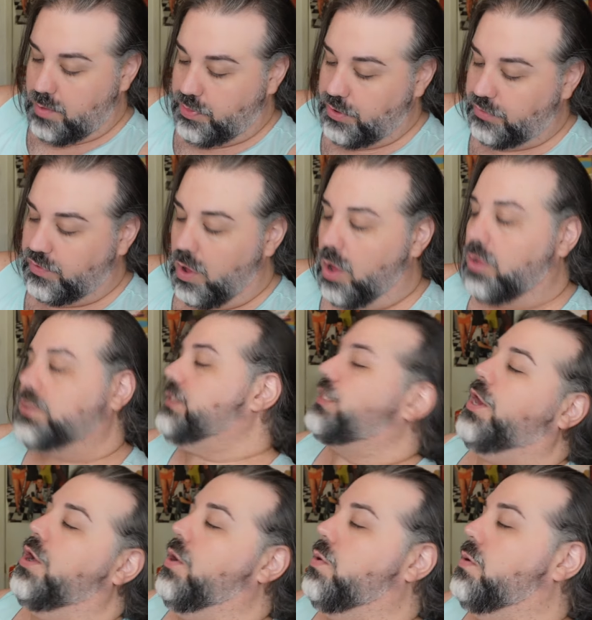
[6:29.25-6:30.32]
There's
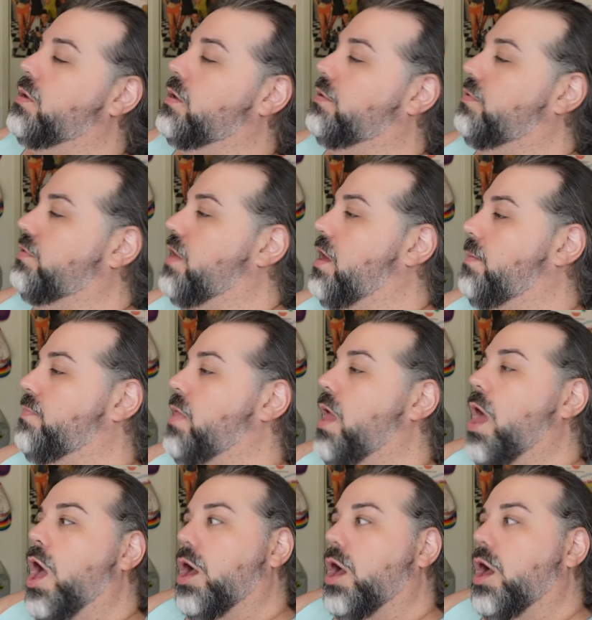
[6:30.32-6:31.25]
also some